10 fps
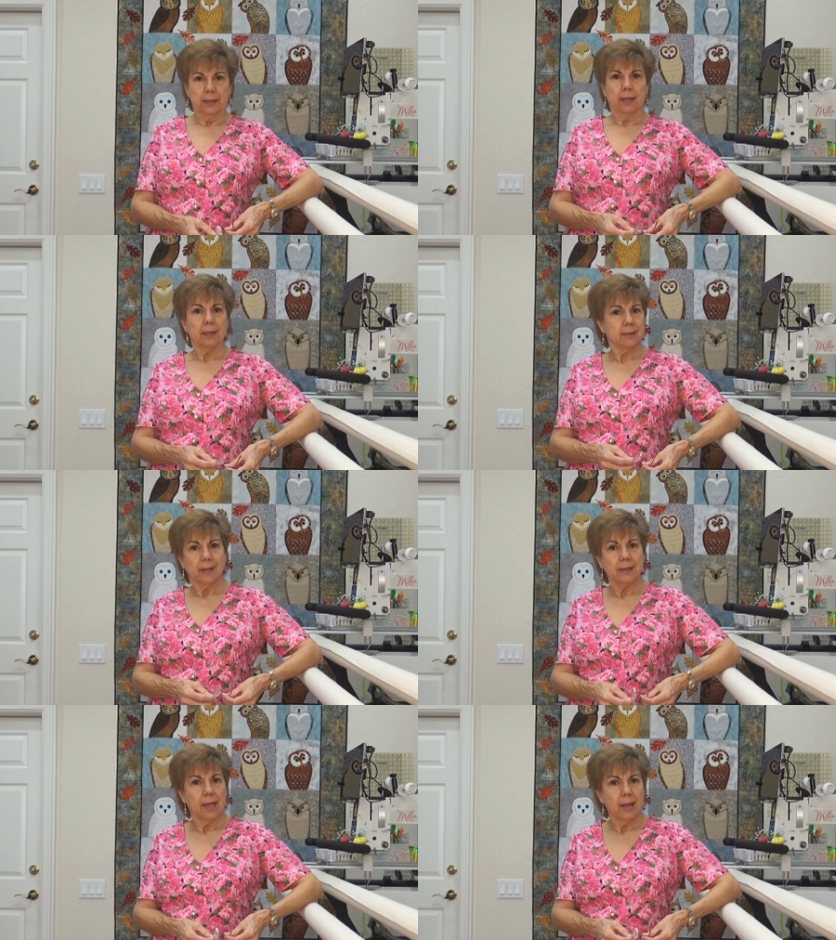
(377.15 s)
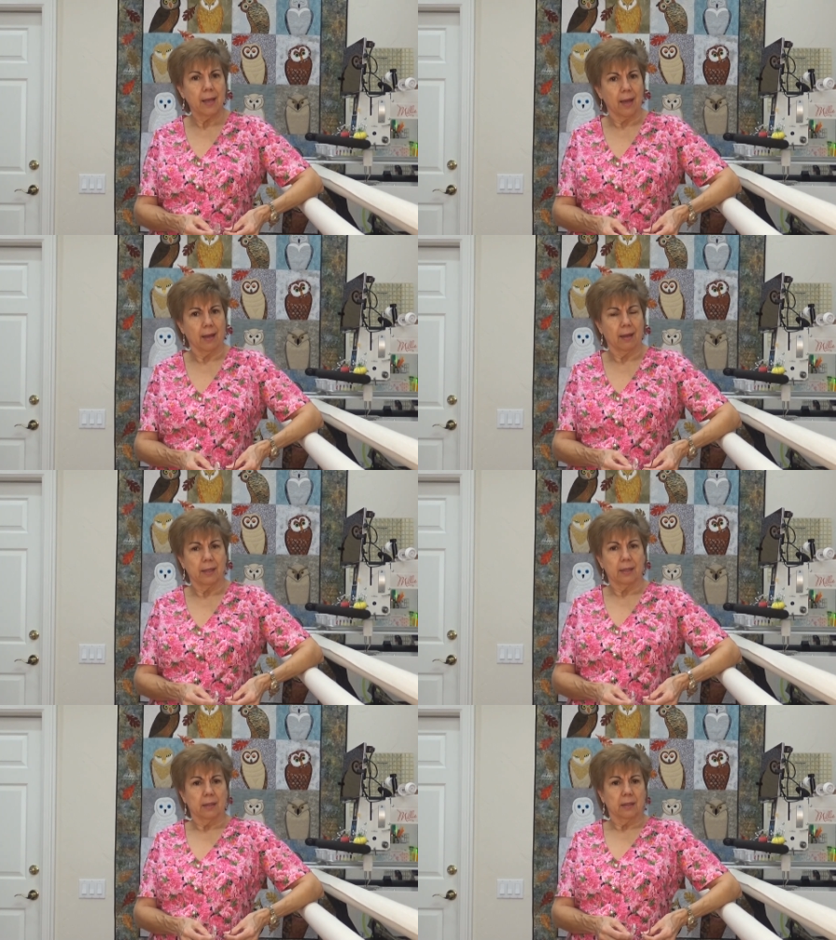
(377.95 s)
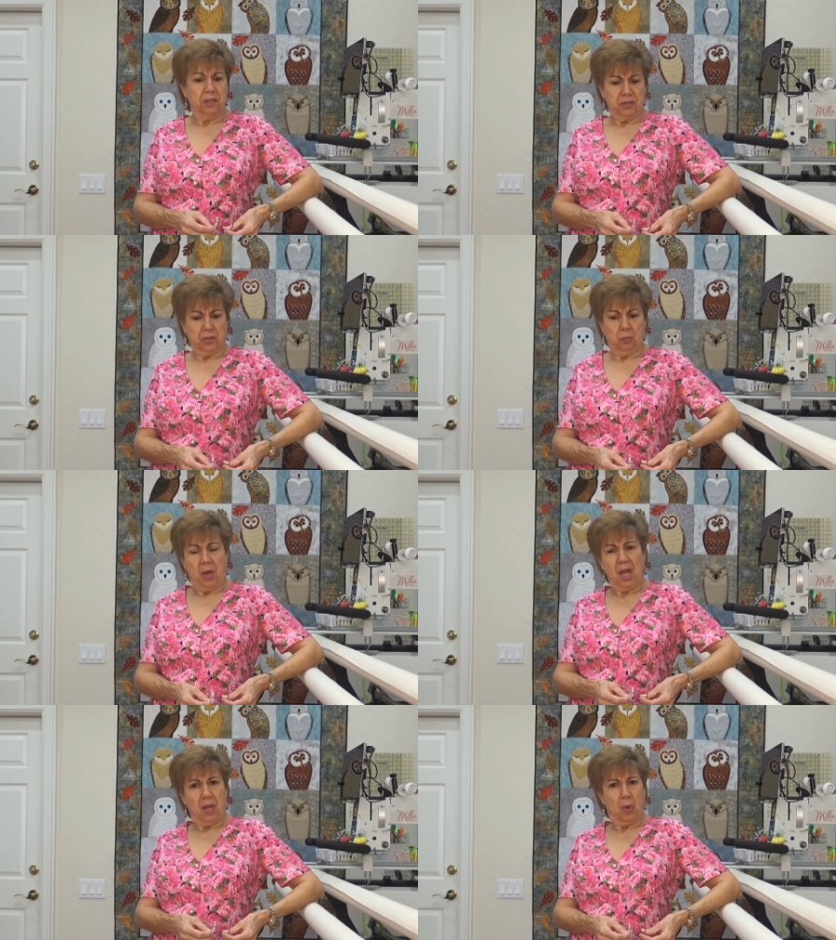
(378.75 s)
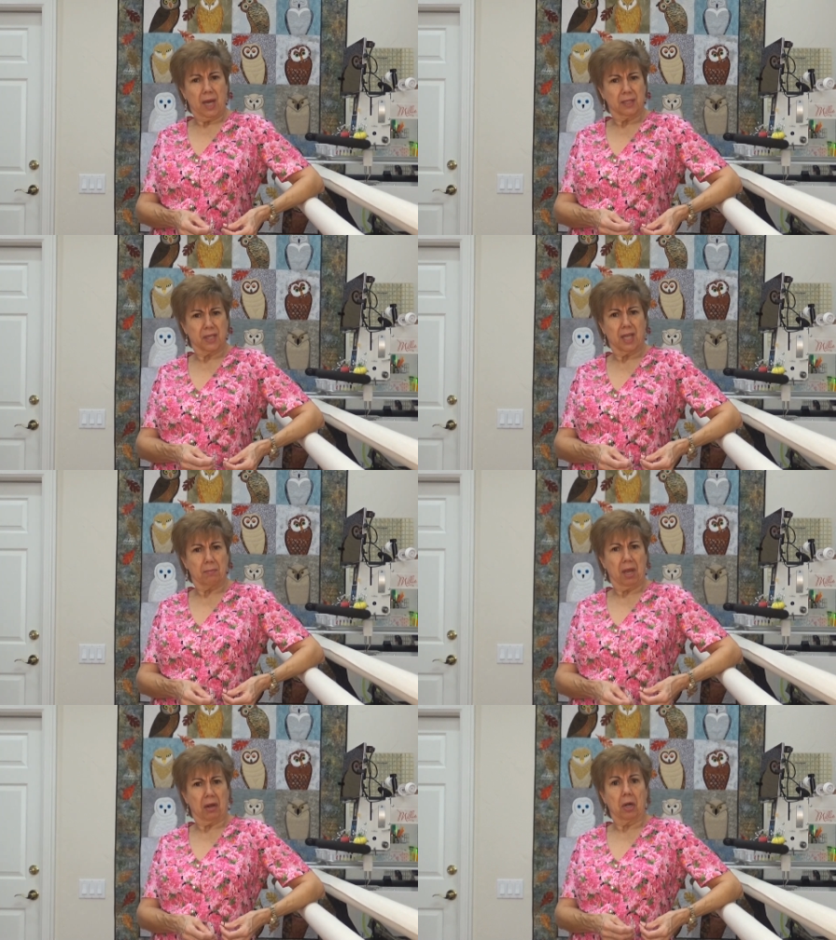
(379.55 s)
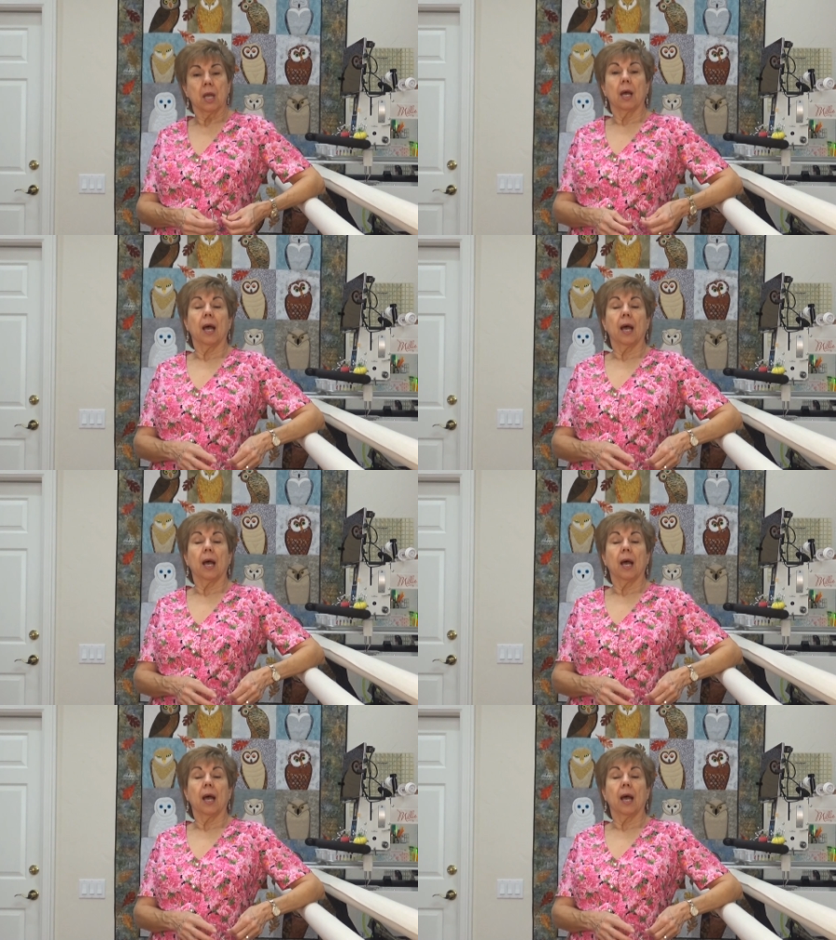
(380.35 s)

I said, yeah. He said, why? Why does that matter?